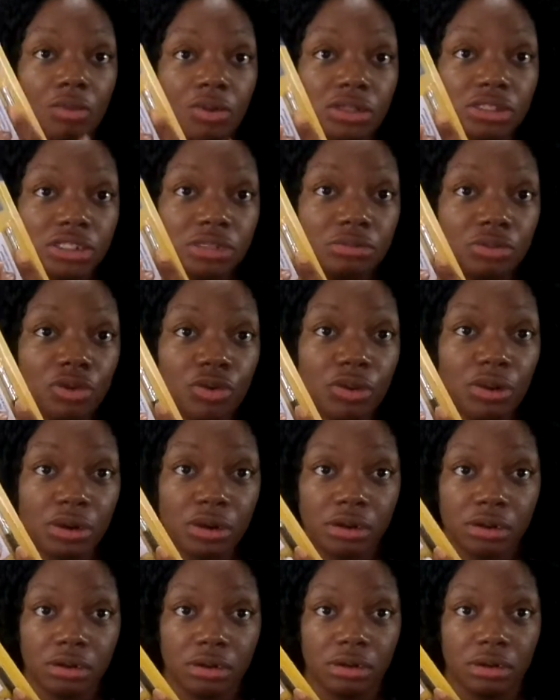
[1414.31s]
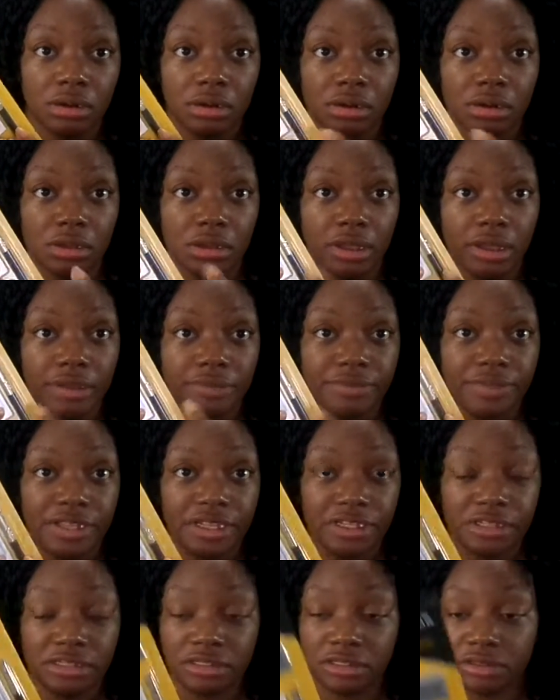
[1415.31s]
some more of
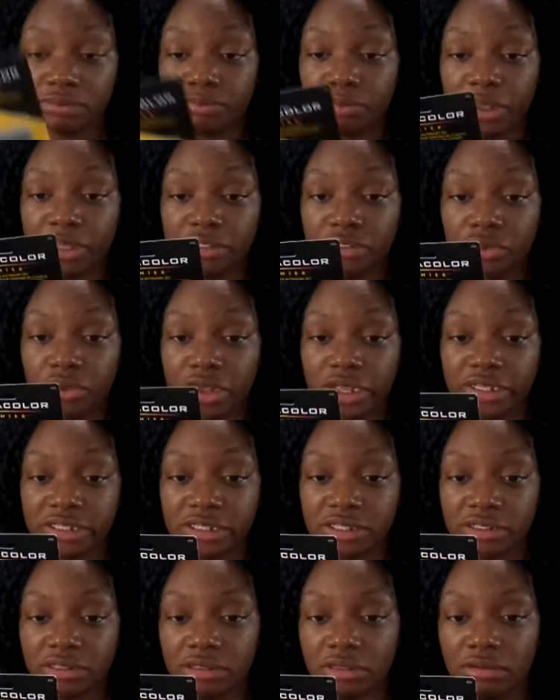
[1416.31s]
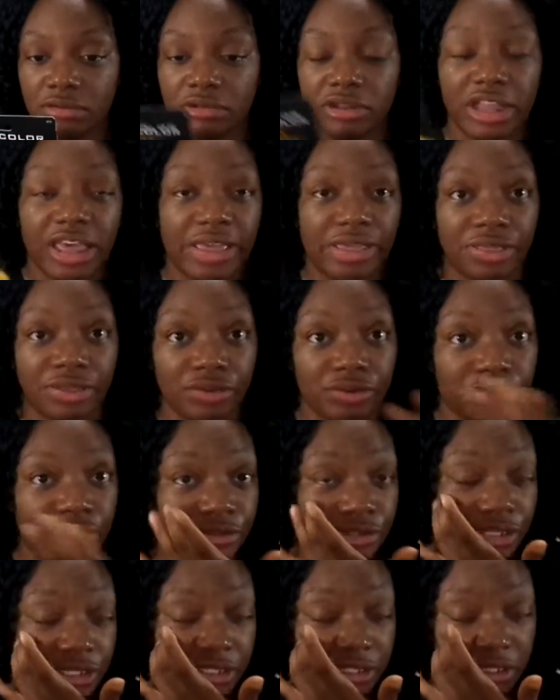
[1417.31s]
these pencil lengtheners,
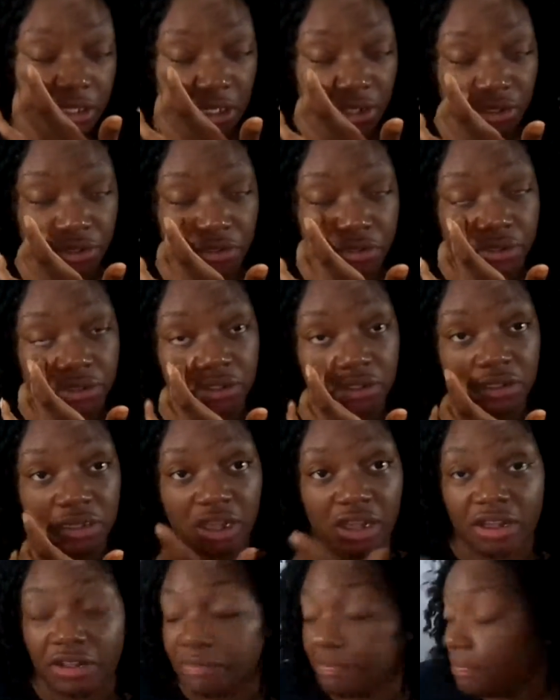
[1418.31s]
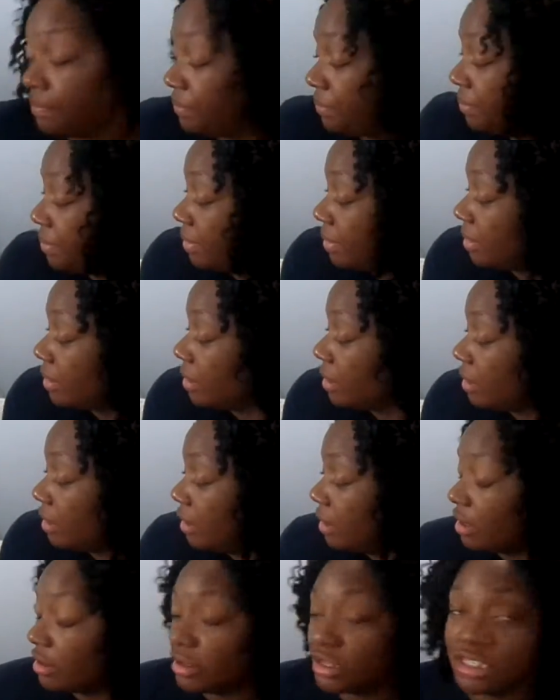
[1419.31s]
extenders,
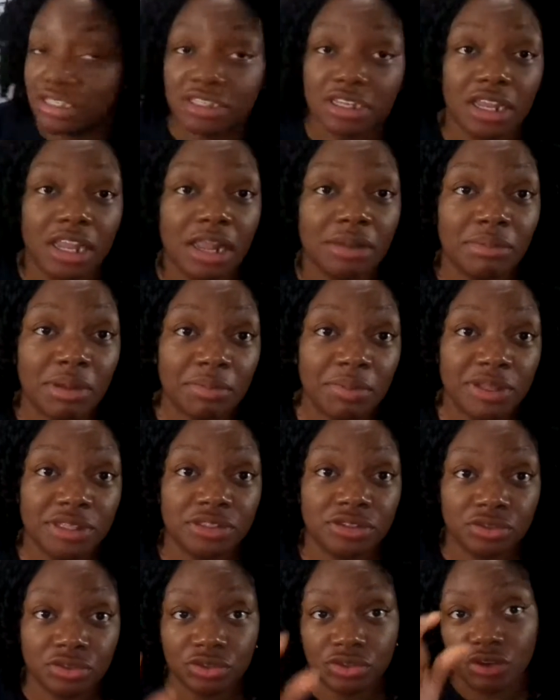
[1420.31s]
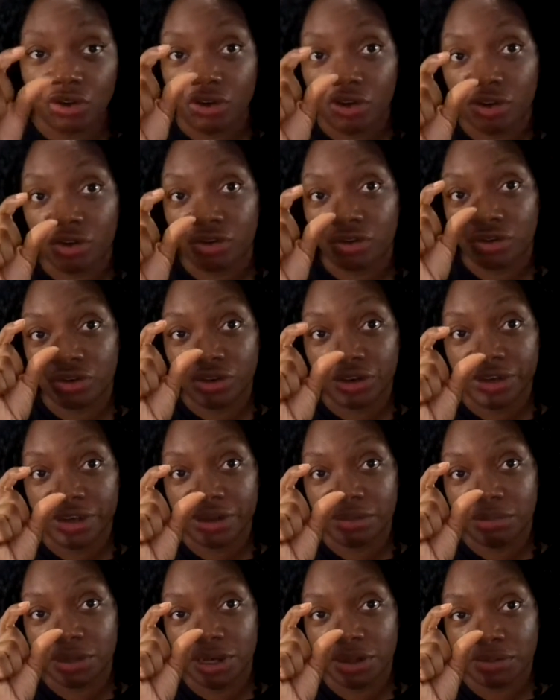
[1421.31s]
because a lot of my pencils are
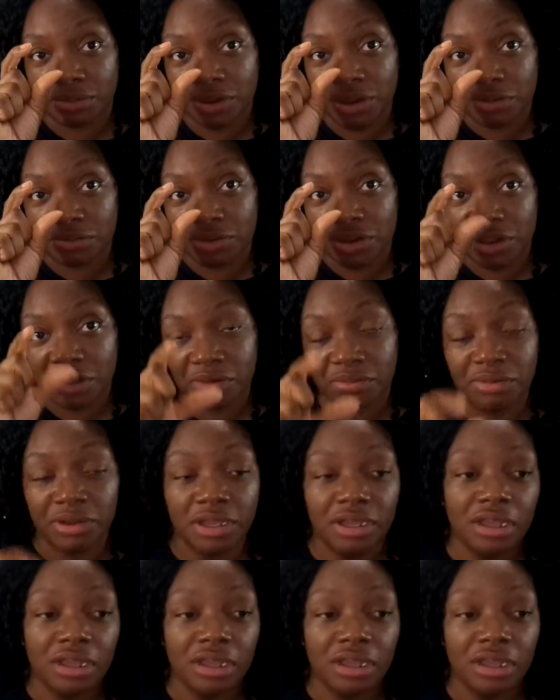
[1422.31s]
nubby nub.